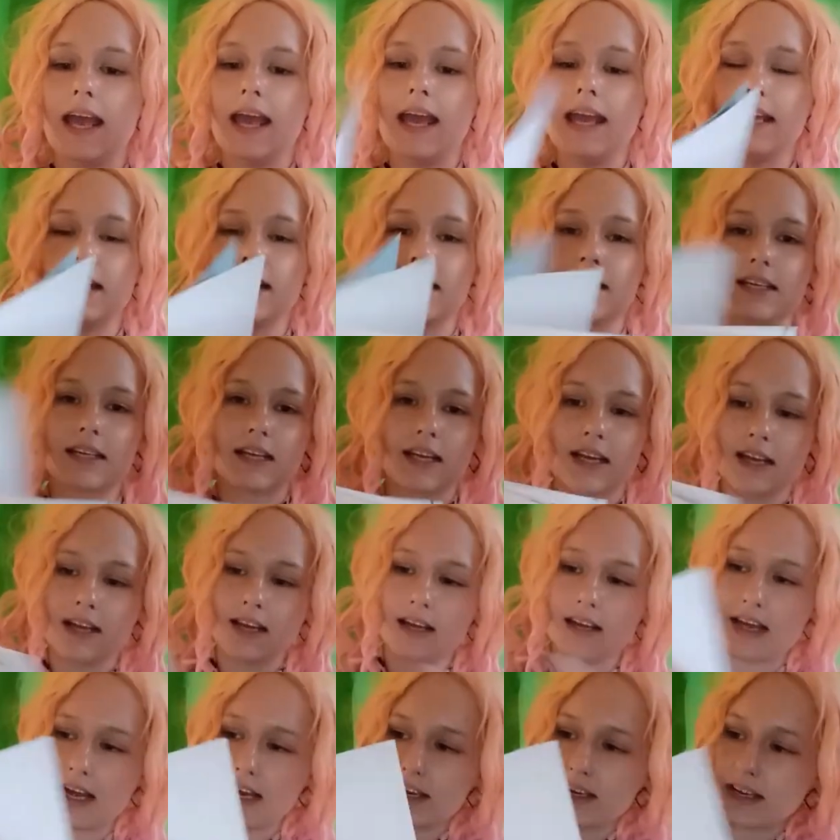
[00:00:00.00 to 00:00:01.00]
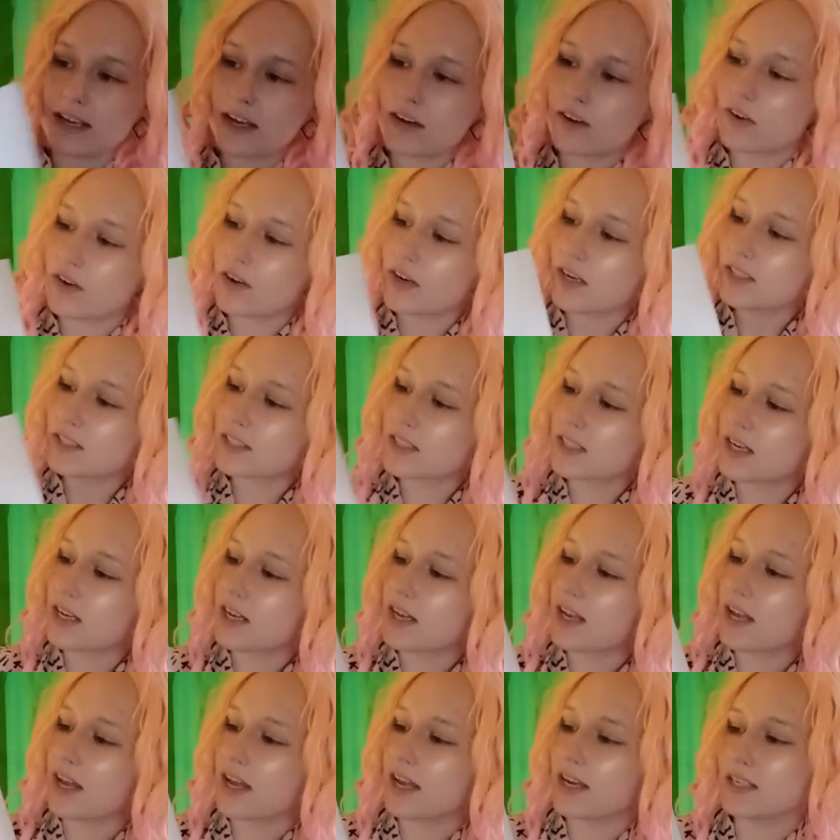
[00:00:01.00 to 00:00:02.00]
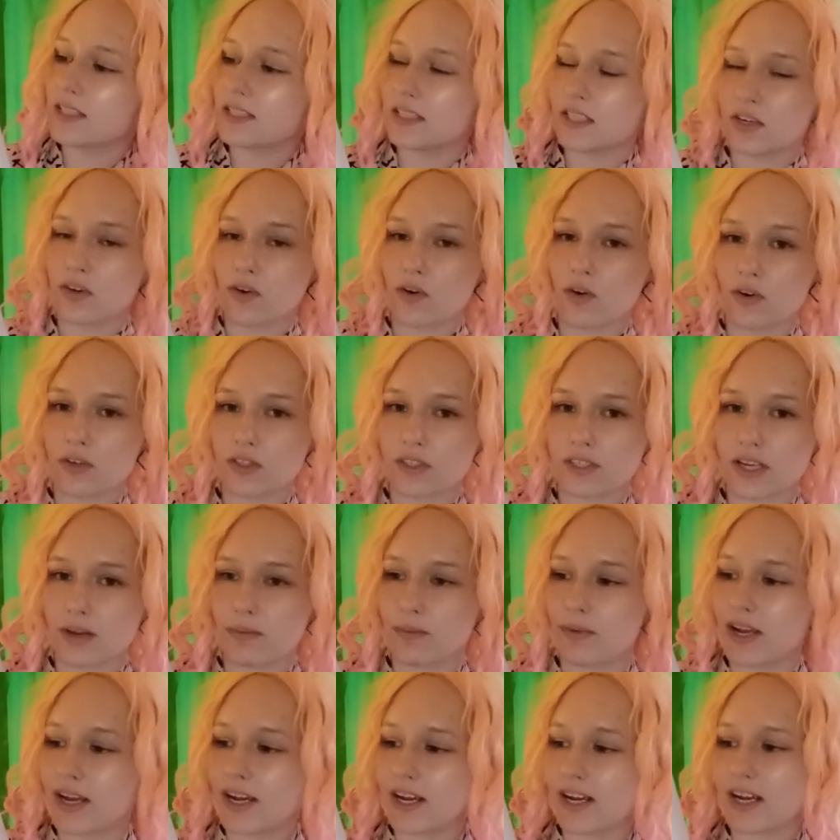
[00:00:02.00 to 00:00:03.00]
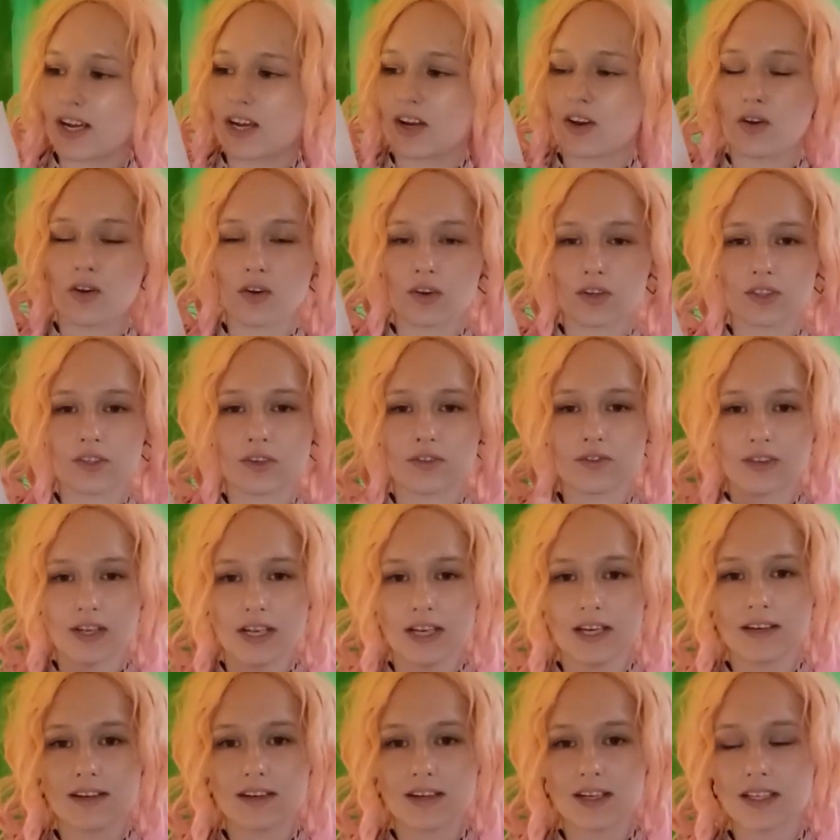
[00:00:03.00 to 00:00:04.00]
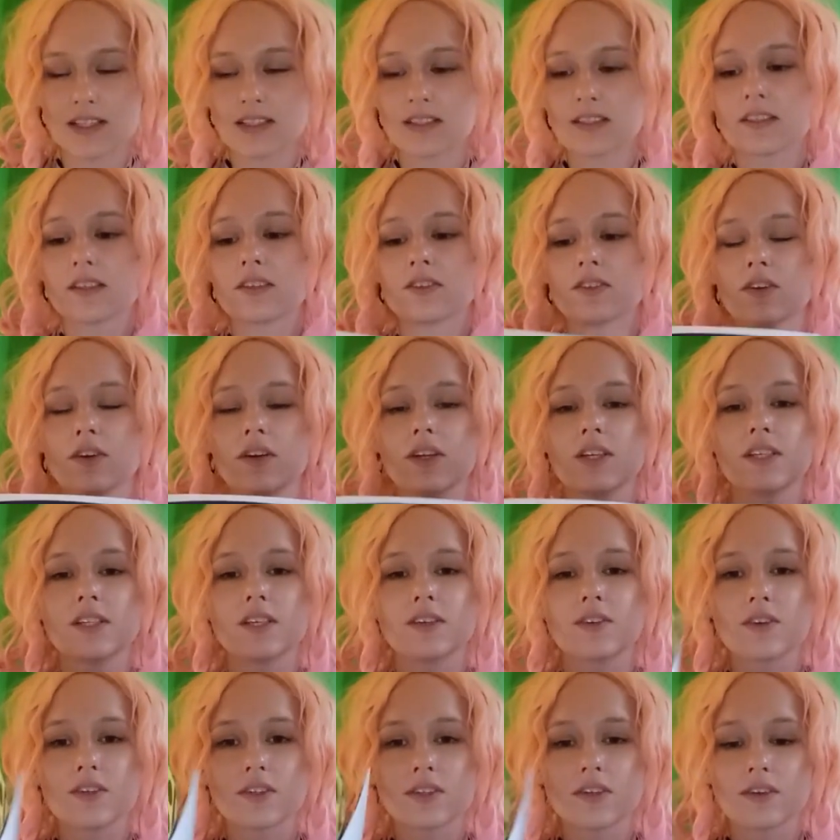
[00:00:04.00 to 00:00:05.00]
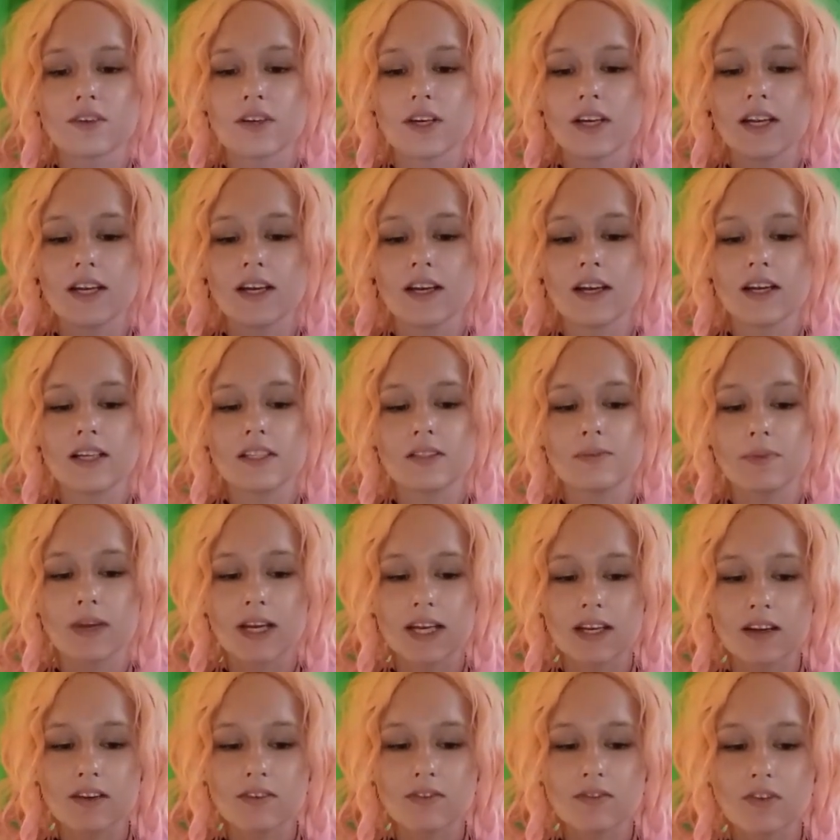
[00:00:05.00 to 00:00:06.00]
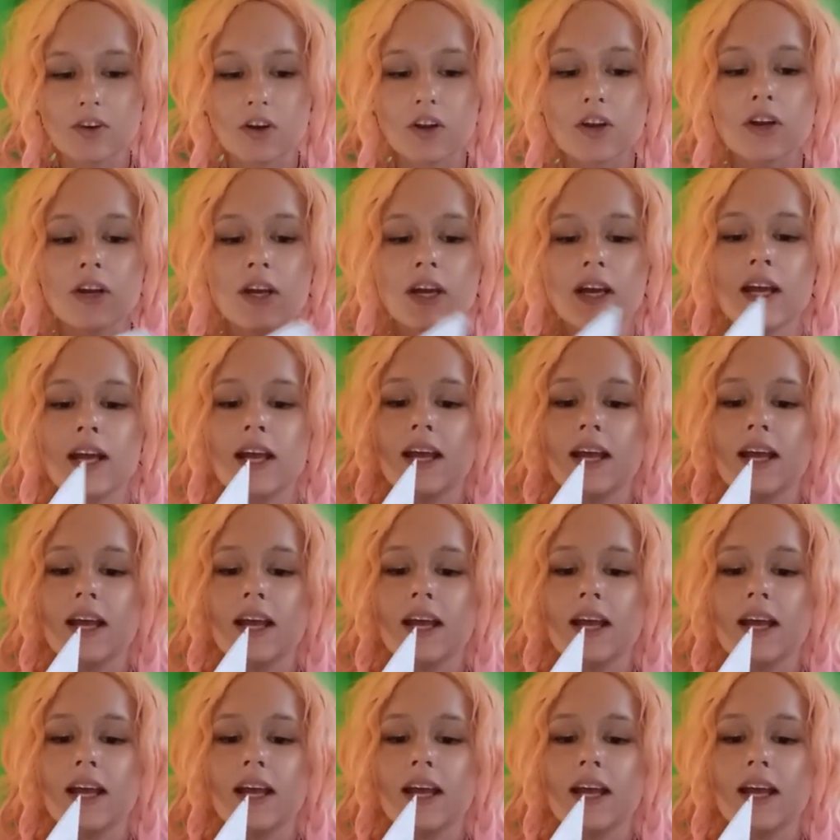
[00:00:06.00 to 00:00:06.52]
eight categories and she calls them like a knots of interest so it's also really nice metaphor